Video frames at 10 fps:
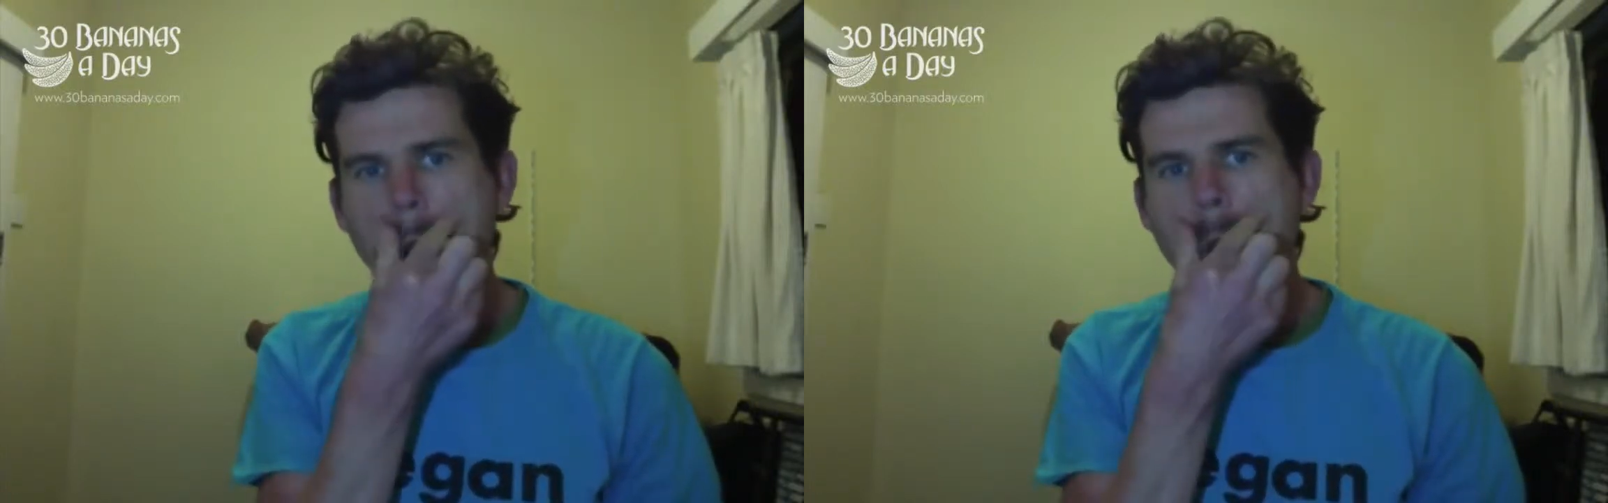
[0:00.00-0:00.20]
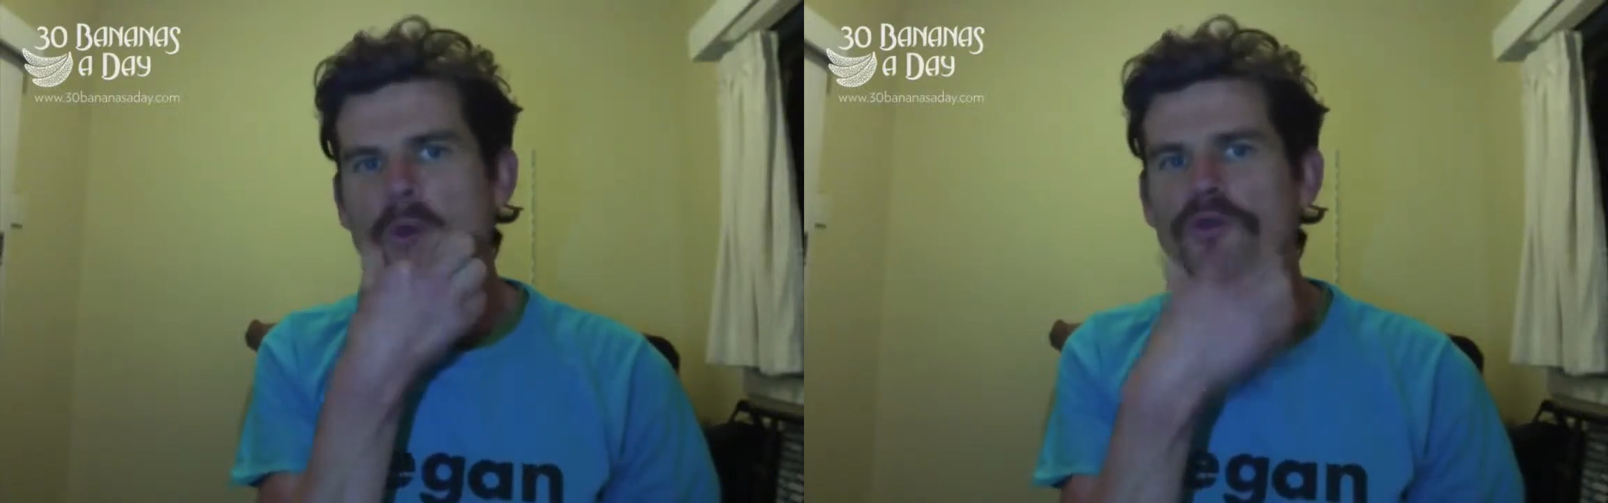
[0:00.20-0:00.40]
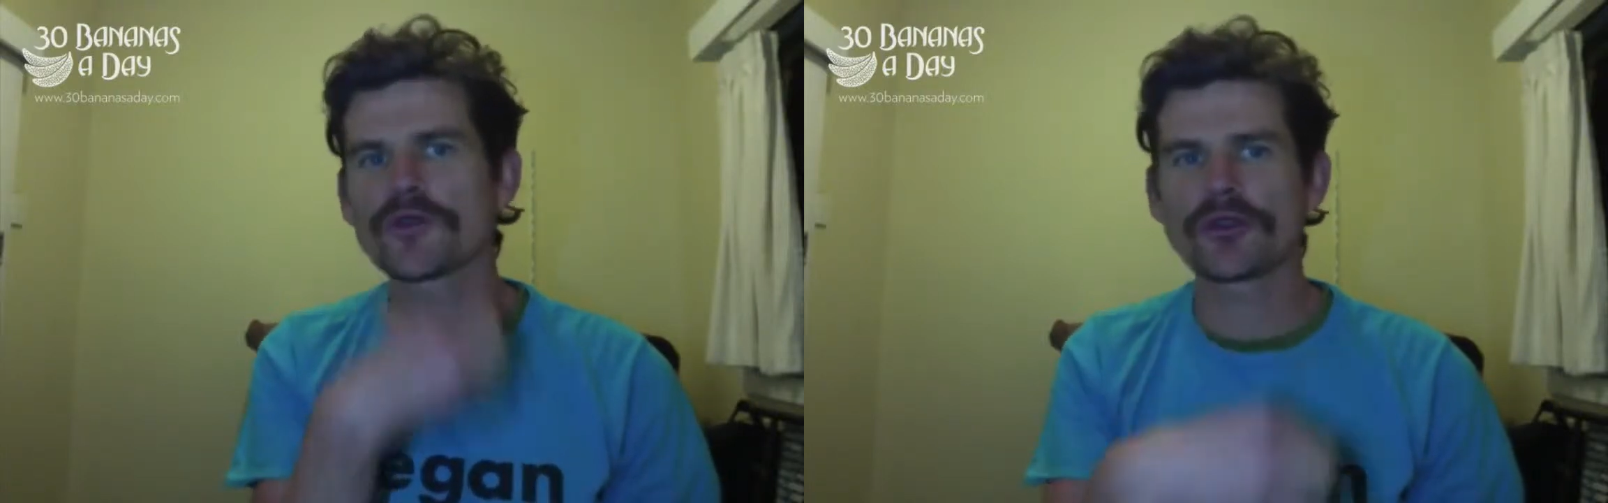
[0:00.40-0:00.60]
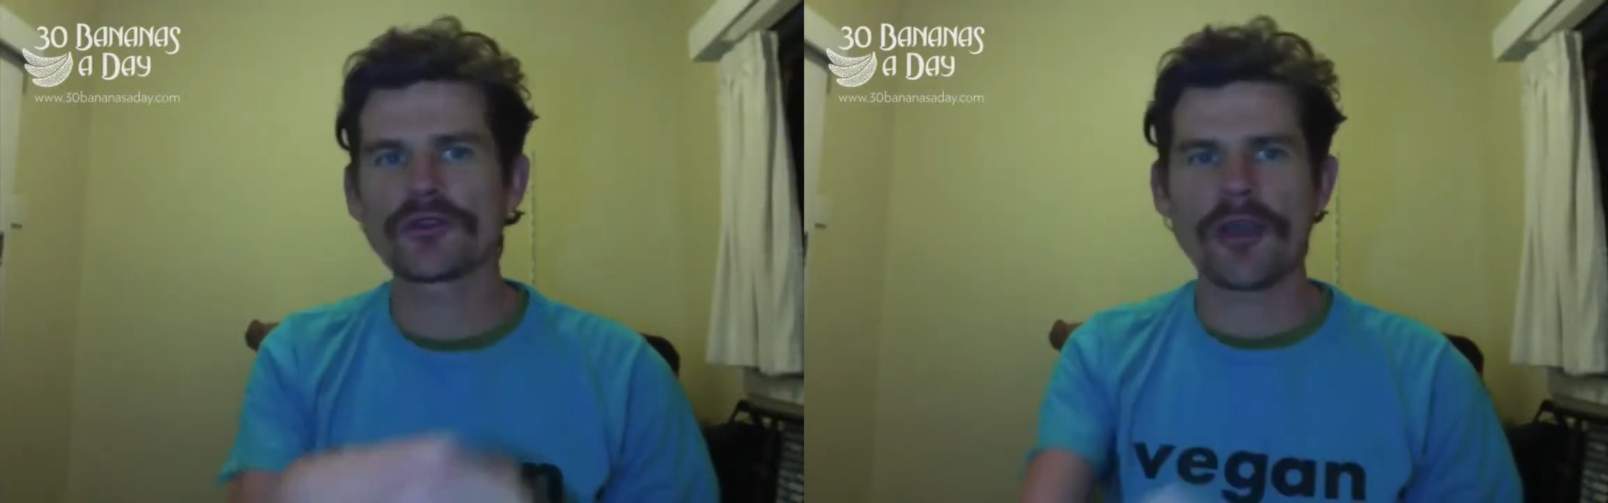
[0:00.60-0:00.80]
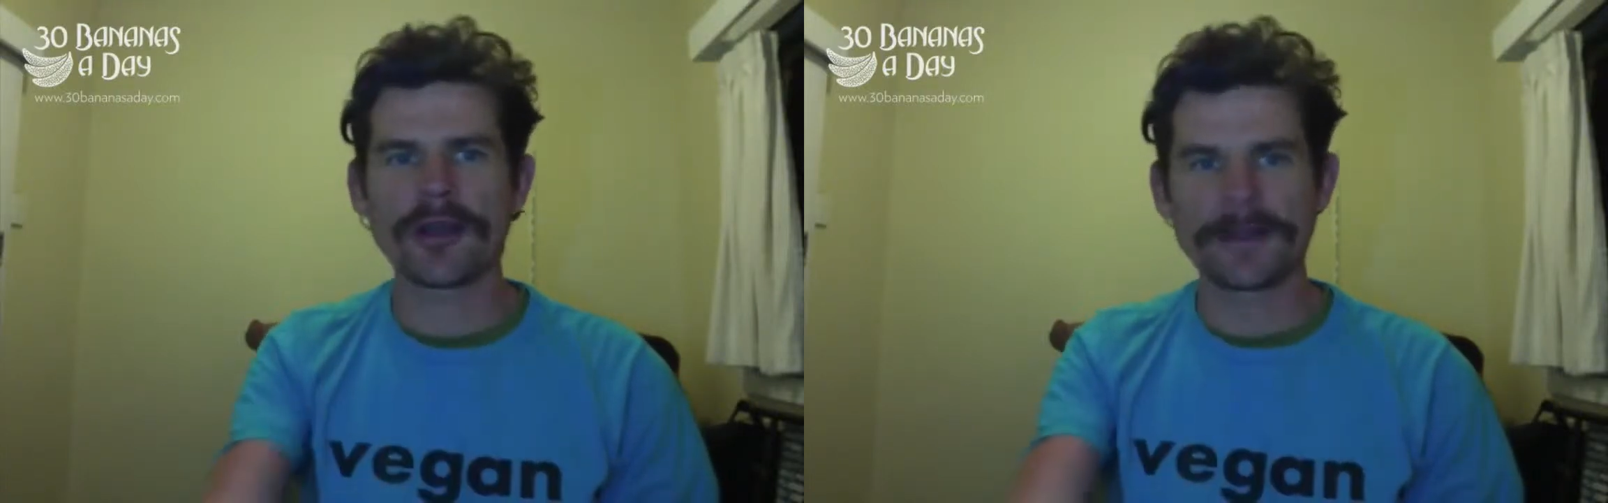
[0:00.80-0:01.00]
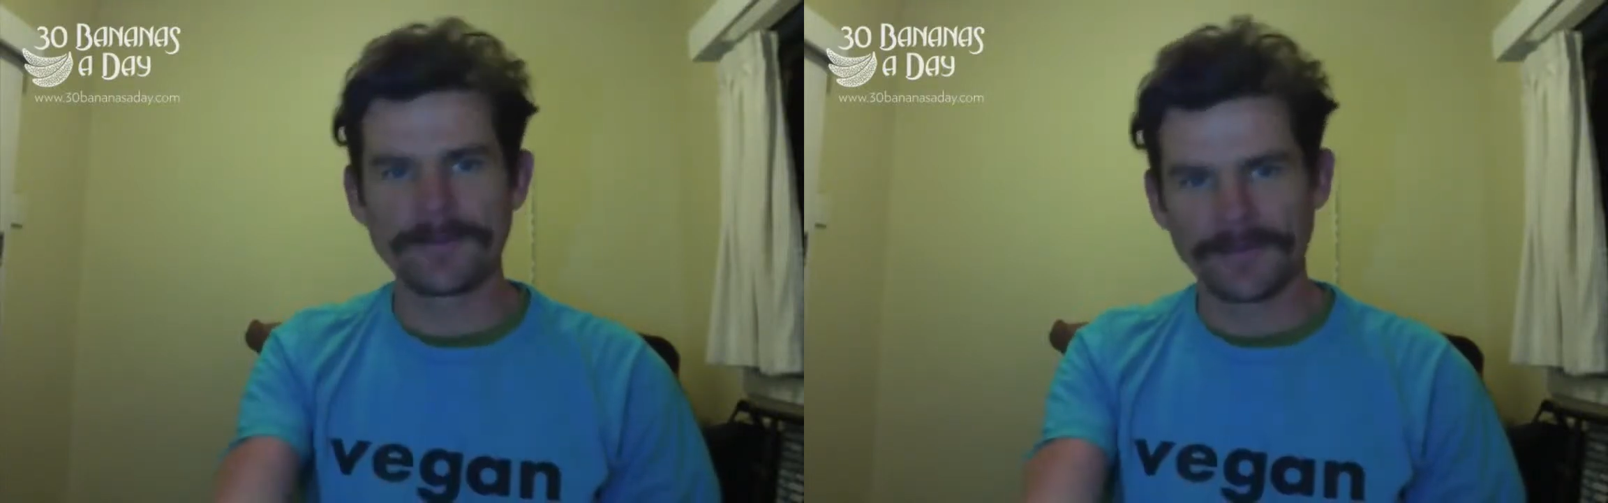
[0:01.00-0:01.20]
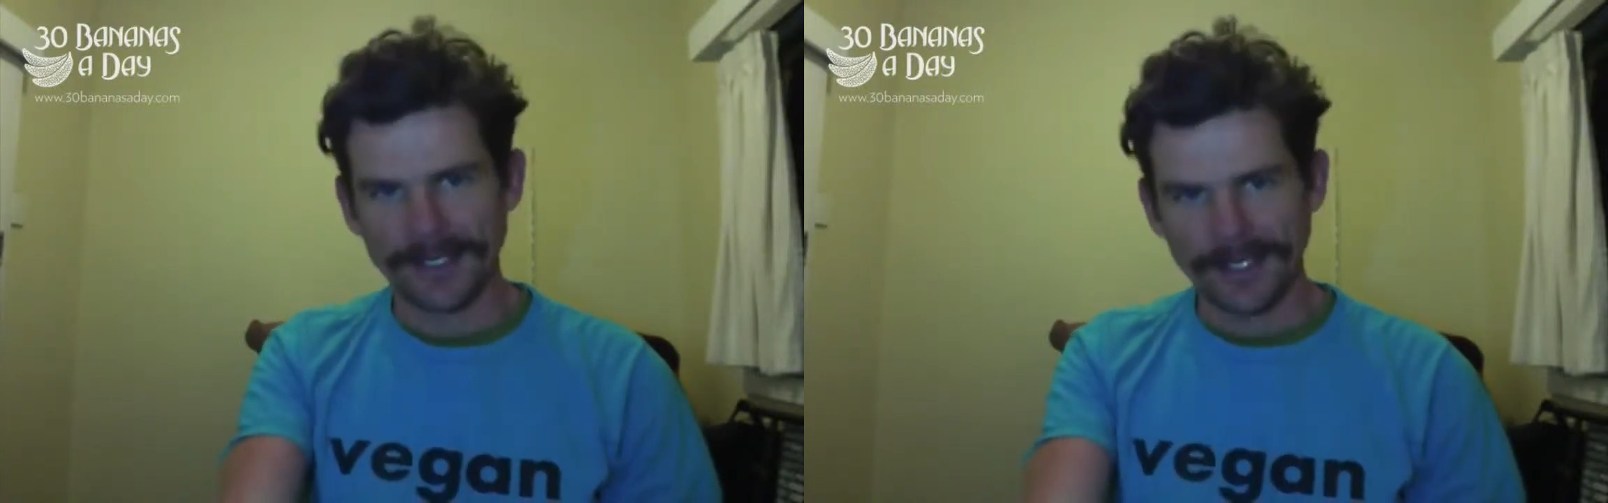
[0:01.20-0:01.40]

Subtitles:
yo Drew Rider,